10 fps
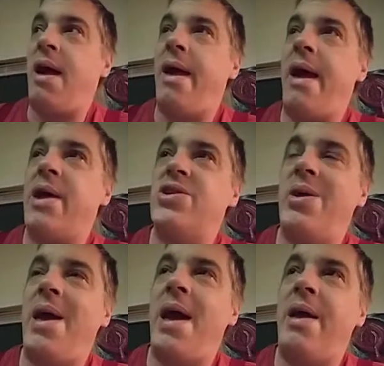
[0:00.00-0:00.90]
I
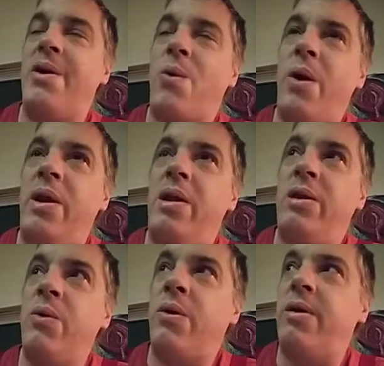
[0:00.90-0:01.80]
actually had quite a
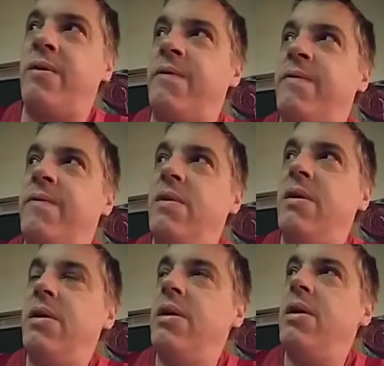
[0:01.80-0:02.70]
lucrative,
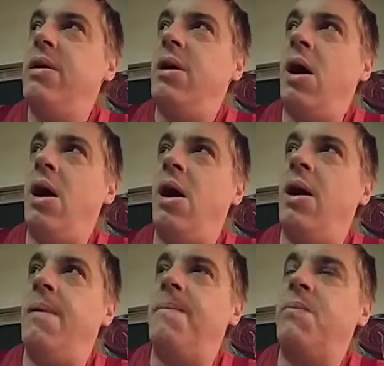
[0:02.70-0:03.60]

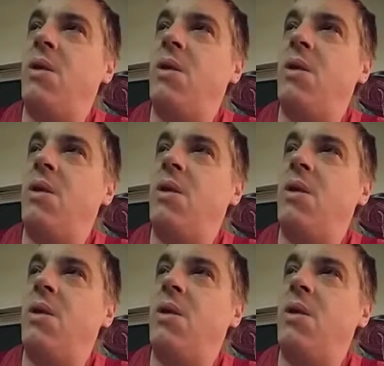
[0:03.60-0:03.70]
I